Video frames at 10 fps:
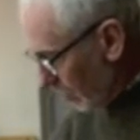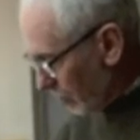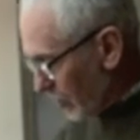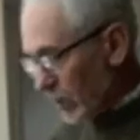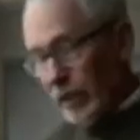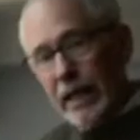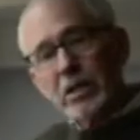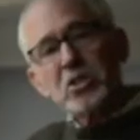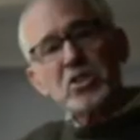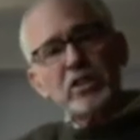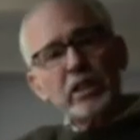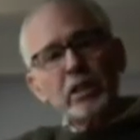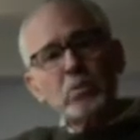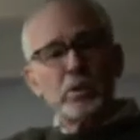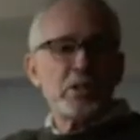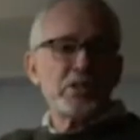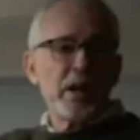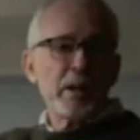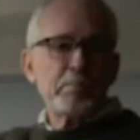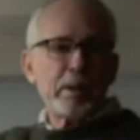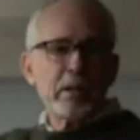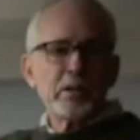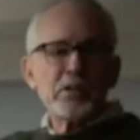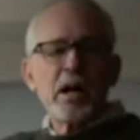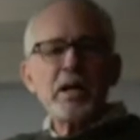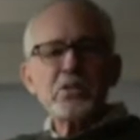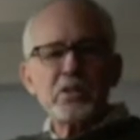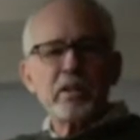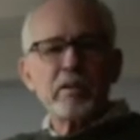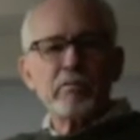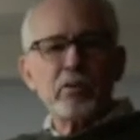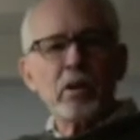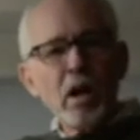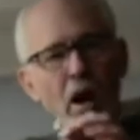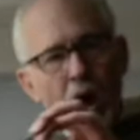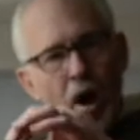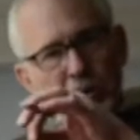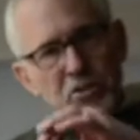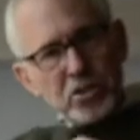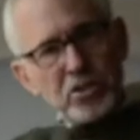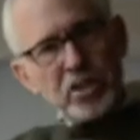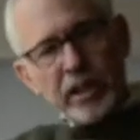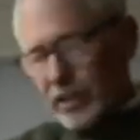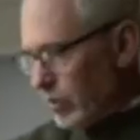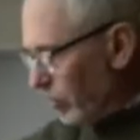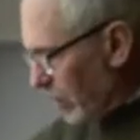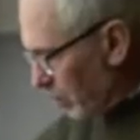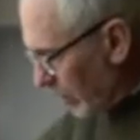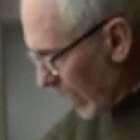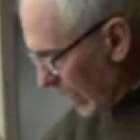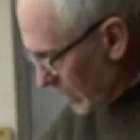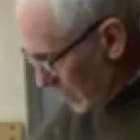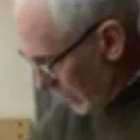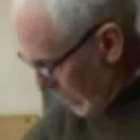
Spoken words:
for the lettuce seed, which is not pelletized and therefore harder to selectively plant.